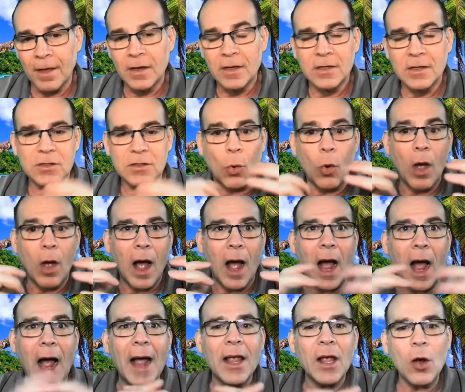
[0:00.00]
So
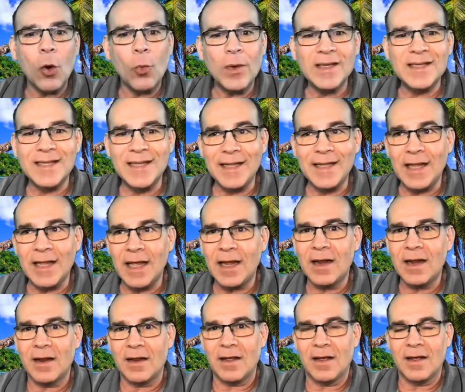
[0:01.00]
I always
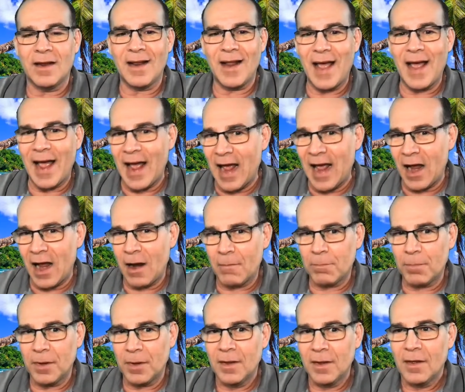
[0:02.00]
needed an app
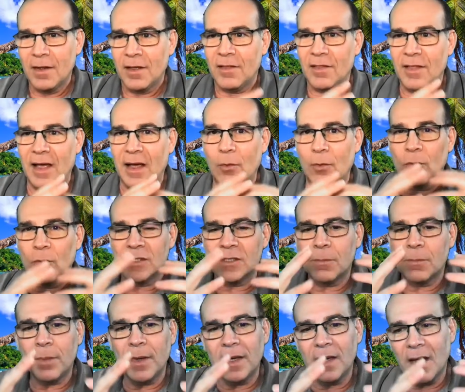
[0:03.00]
that was
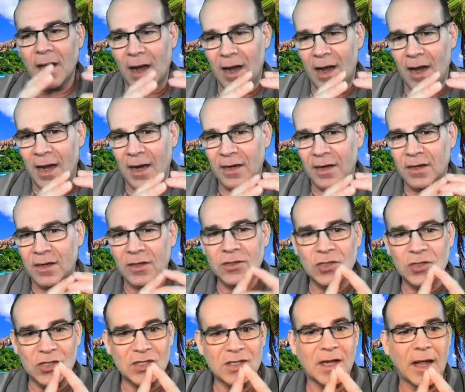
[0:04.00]
beyond
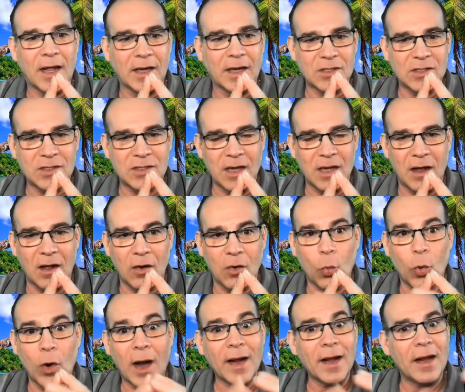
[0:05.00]
just Excel
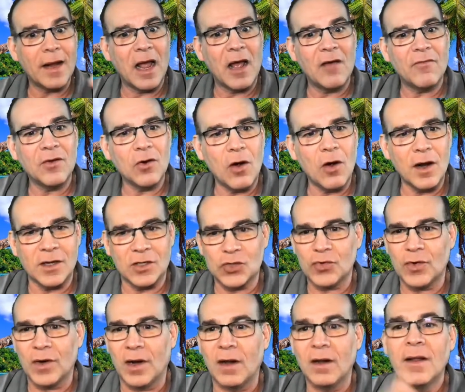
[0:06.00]
where I can have an audit
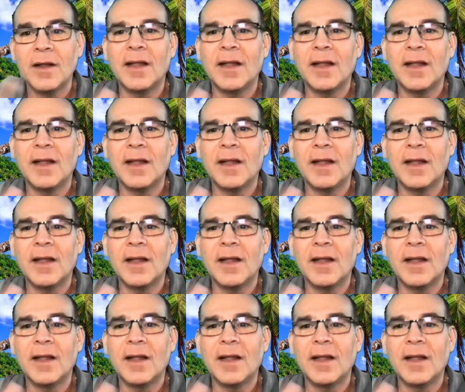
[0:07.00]
trail.